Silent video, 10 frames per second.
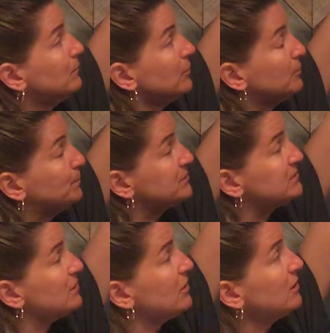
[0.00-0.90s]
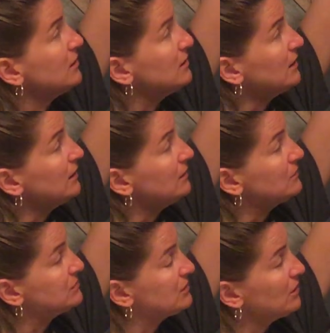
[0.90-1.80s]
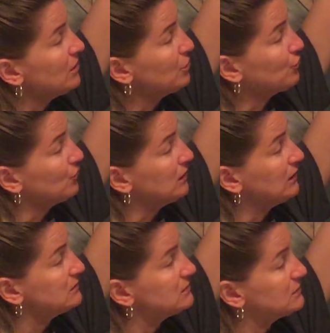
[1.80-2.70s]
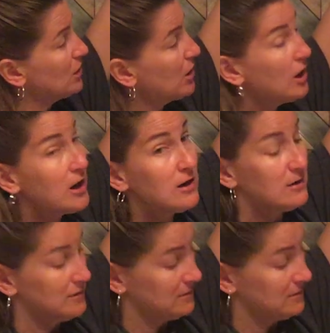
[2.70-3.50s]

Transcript: Purple star, yellow star, green star,